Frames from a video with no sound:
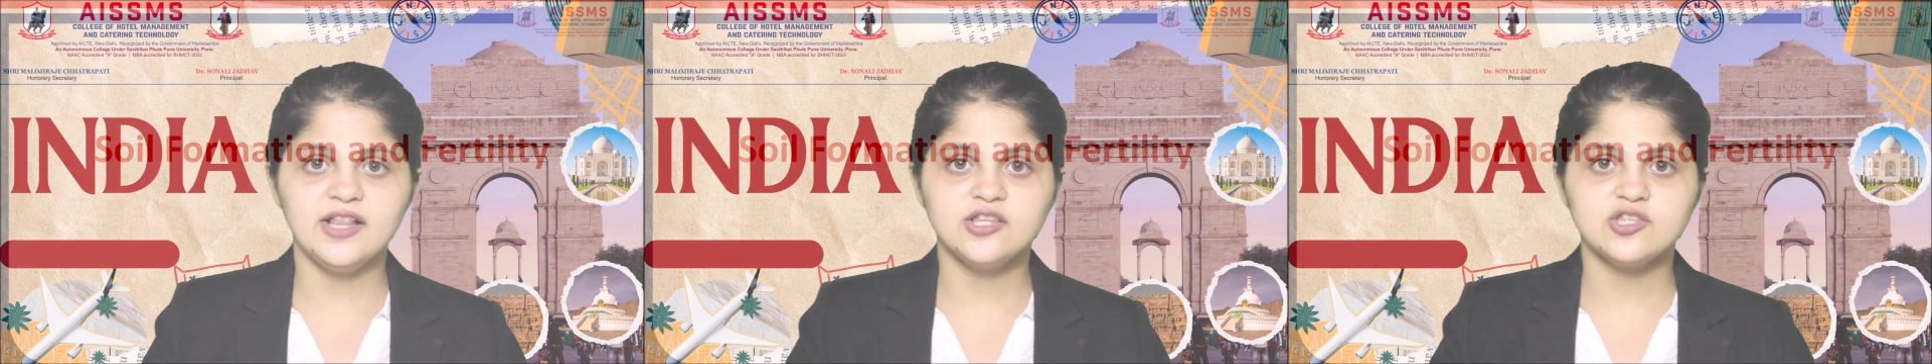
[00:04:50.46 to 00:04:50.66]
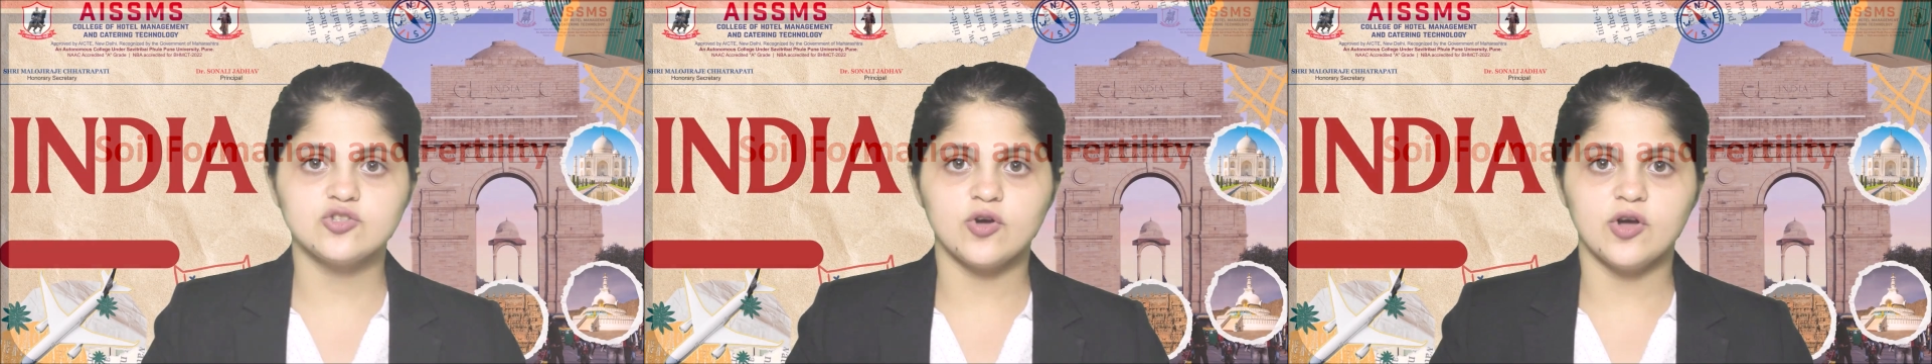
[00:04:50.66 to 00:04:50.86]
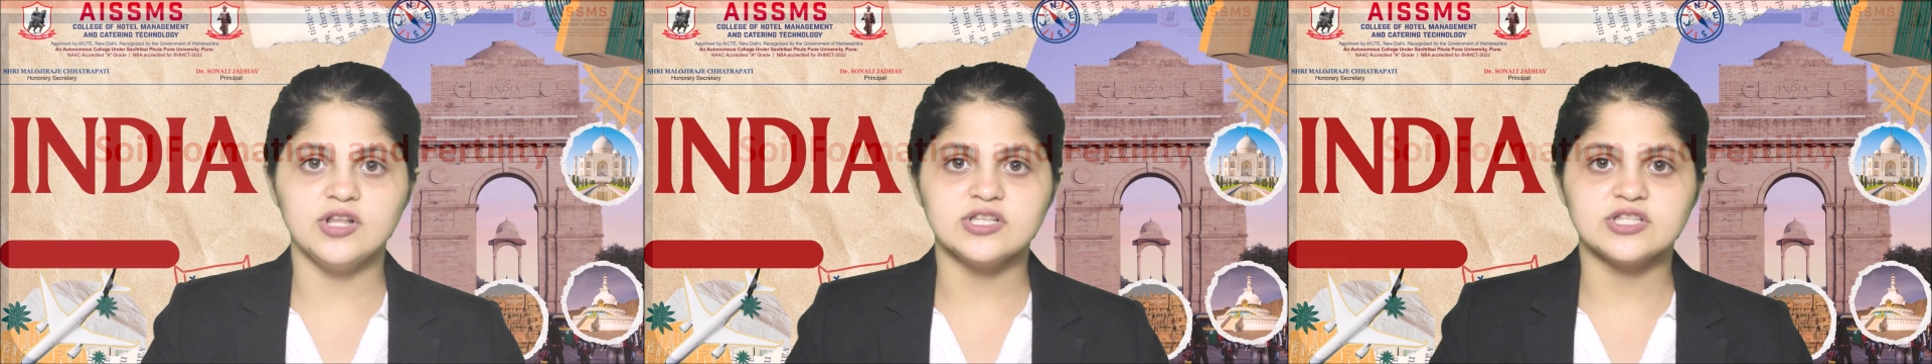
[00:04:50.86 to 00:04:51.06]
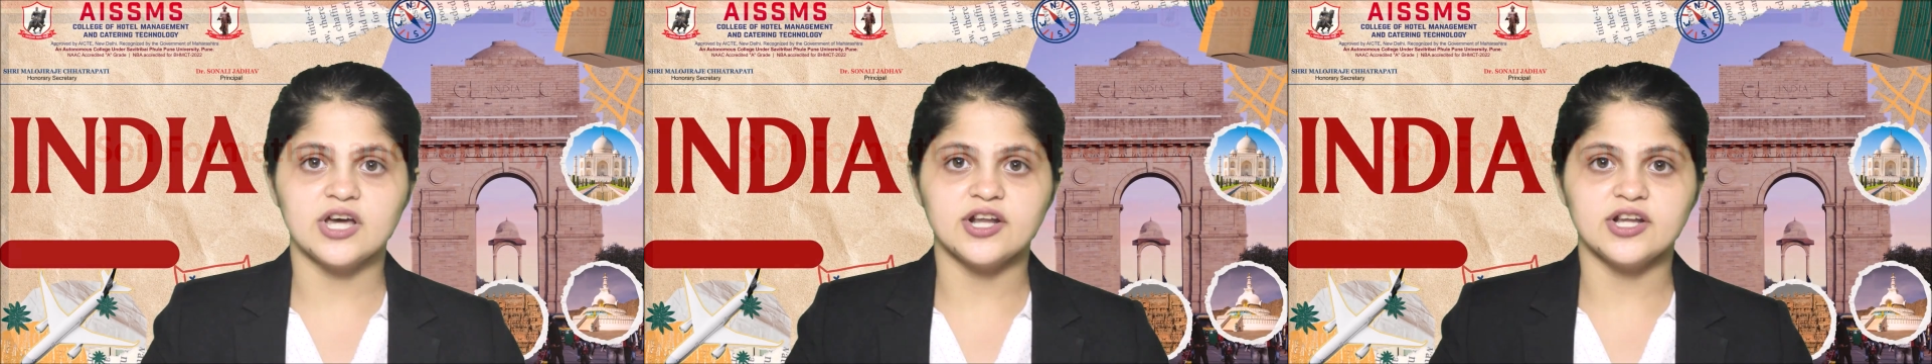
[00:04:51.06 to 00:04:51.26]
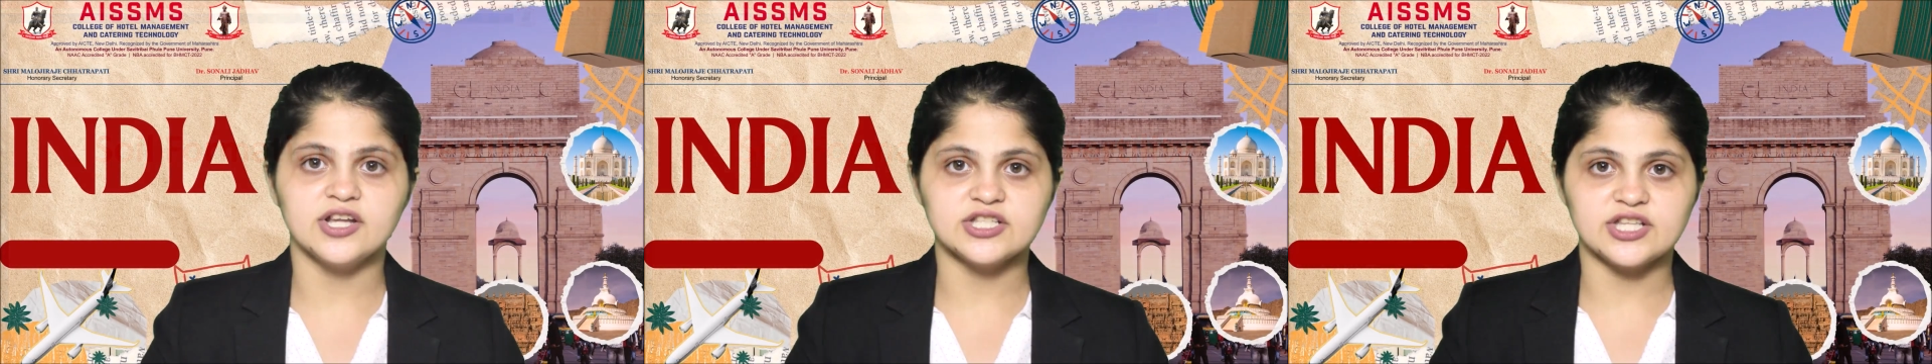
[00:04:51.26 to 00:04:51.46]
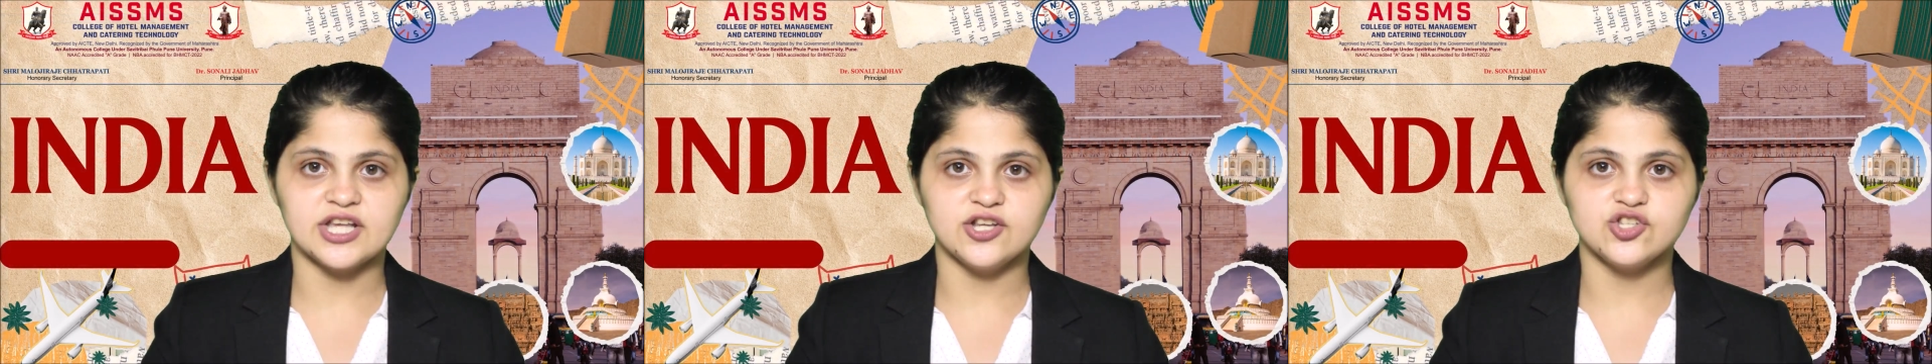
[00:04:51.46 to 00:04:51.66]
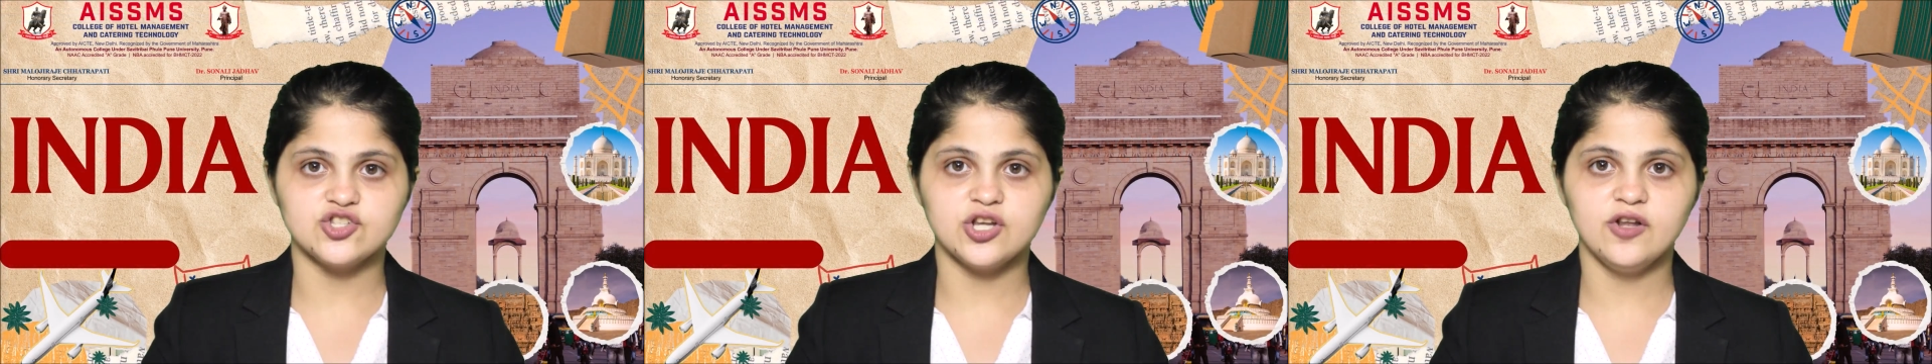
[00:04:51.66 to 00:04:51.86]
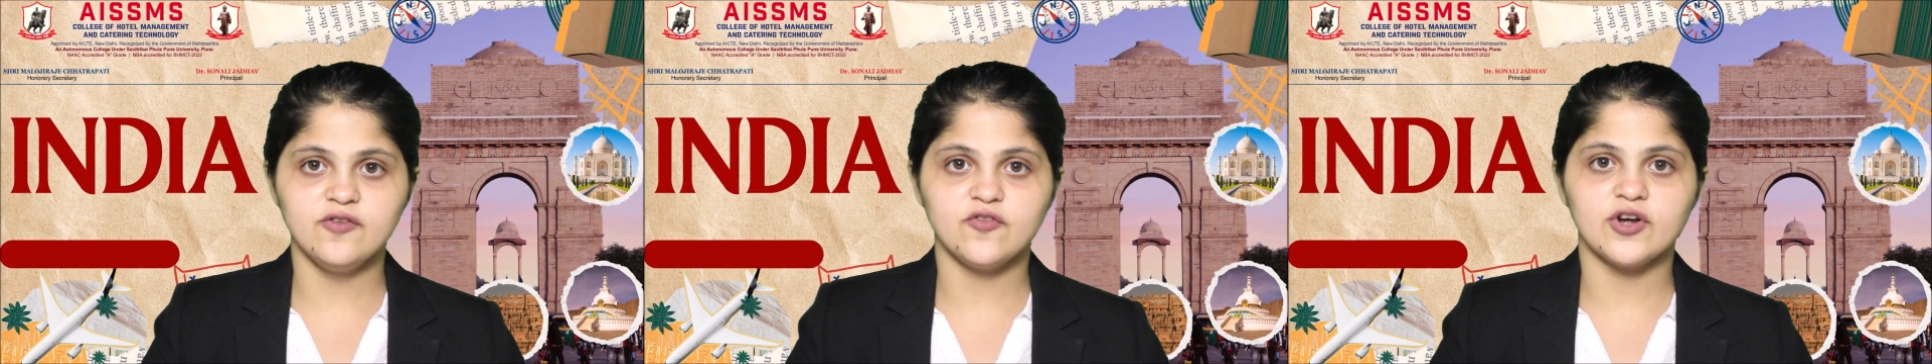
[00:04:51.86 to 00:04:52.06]
soils are essential
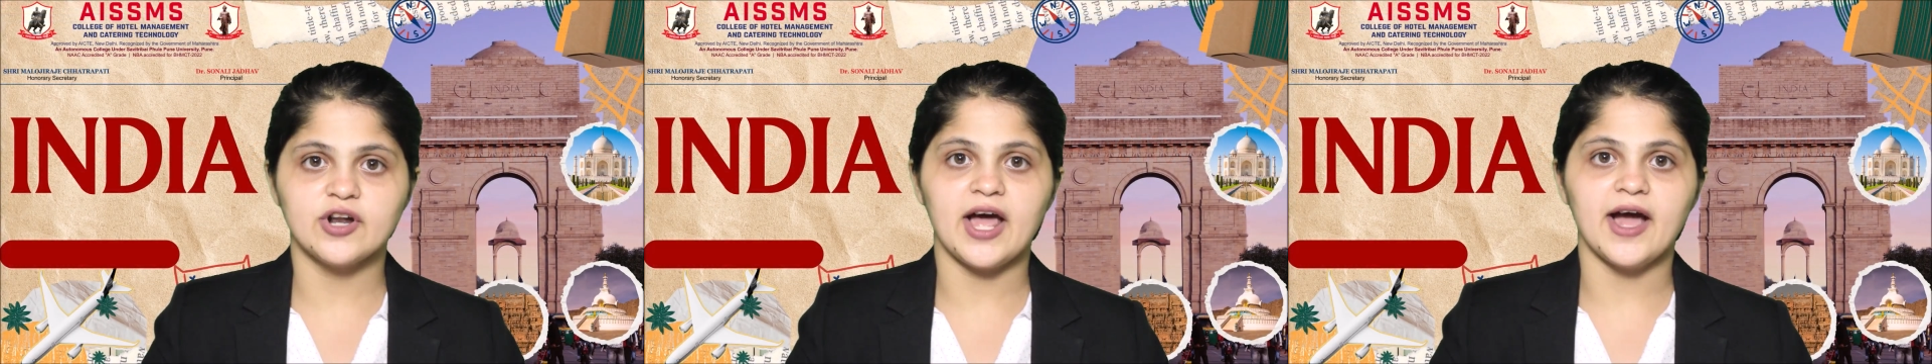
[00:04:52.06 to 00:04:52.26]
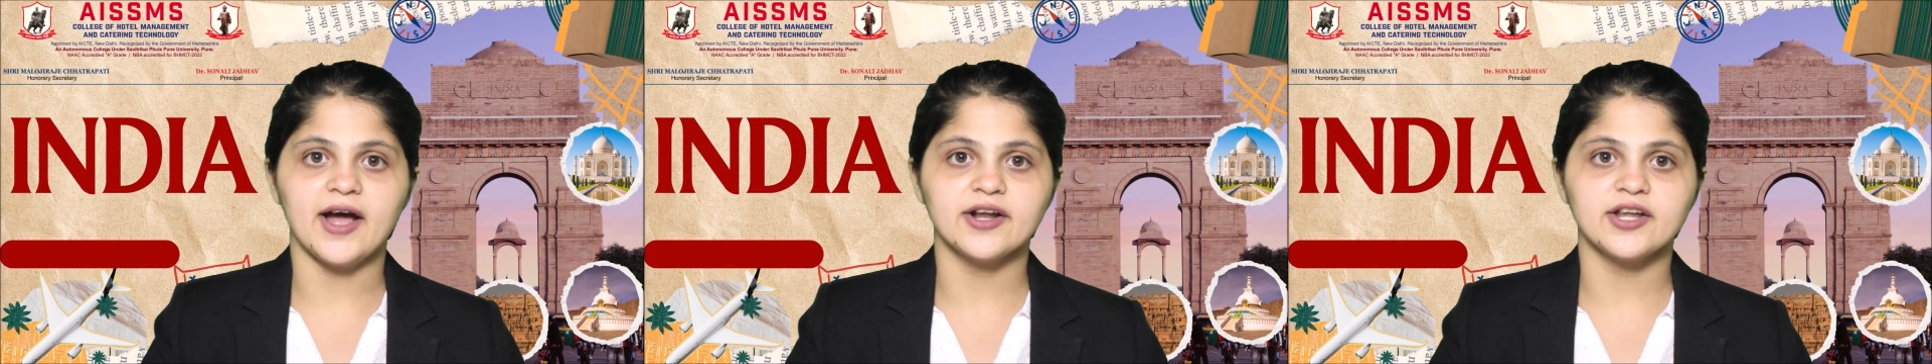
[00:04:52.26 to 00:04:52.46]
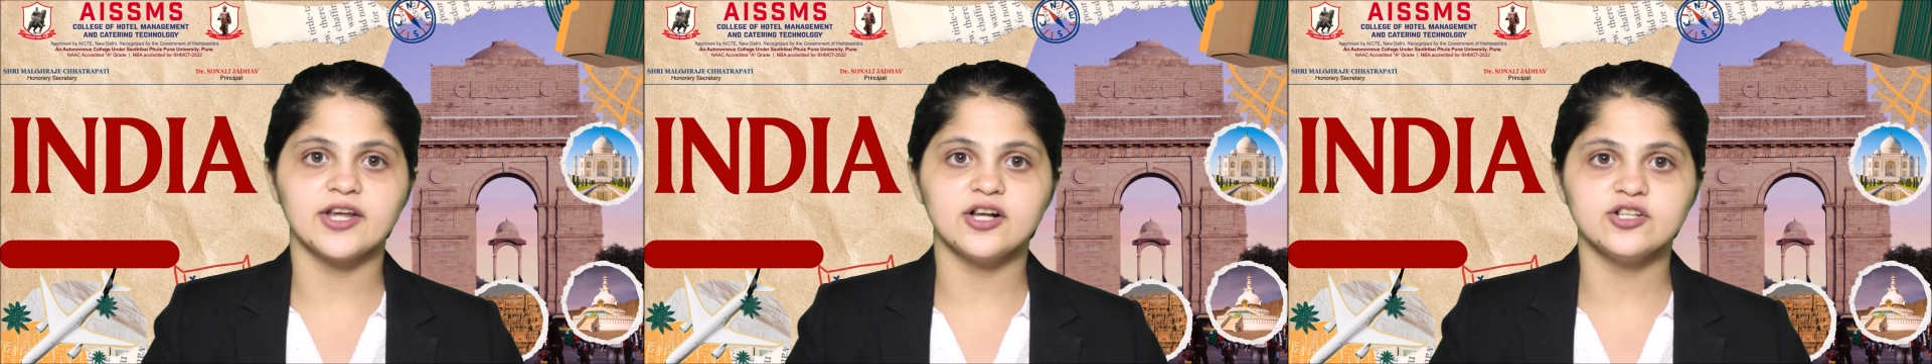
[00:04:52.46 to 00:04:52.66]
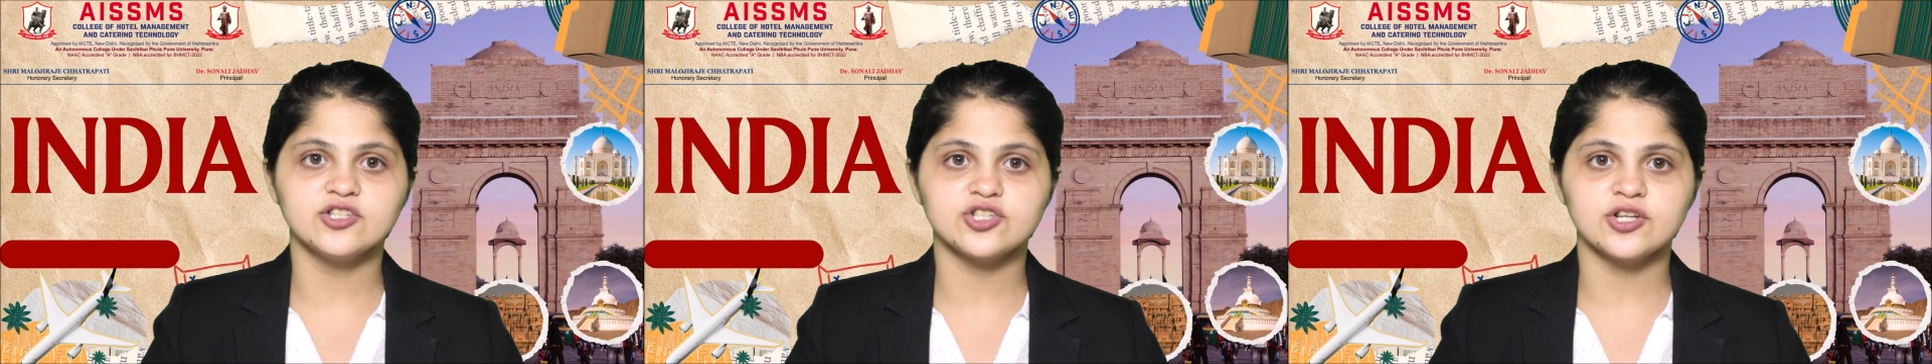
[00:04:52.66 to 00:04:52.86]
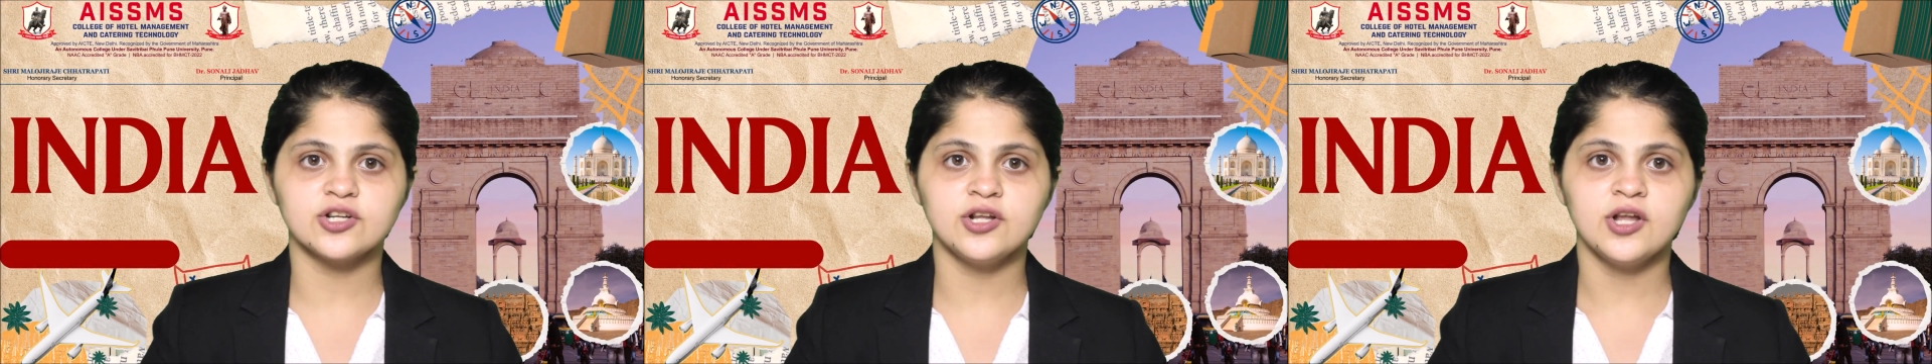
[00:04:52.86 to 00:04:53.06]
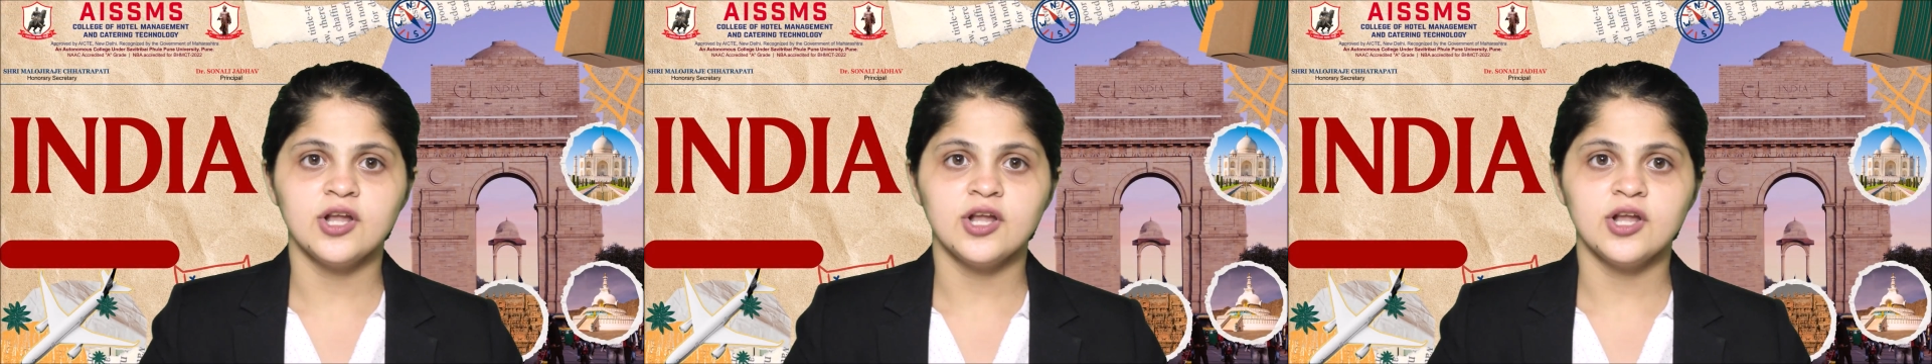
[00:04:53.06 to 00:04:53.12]
for agriculture